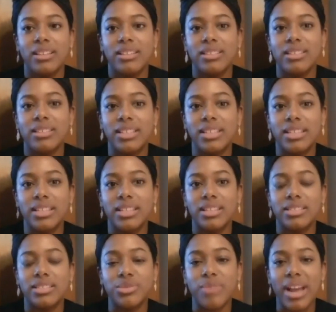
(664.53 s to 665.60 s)

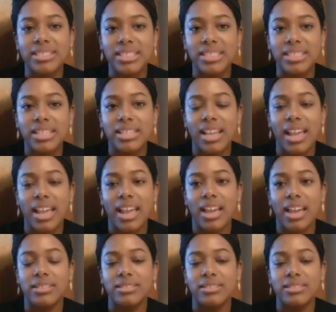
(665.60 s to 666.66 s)
Lydia directed it,
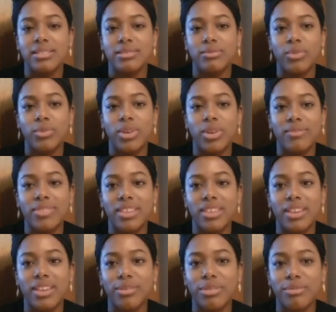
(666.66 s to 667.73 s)
and one of
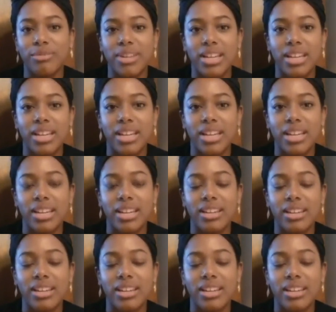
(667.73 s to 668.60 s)
the other 3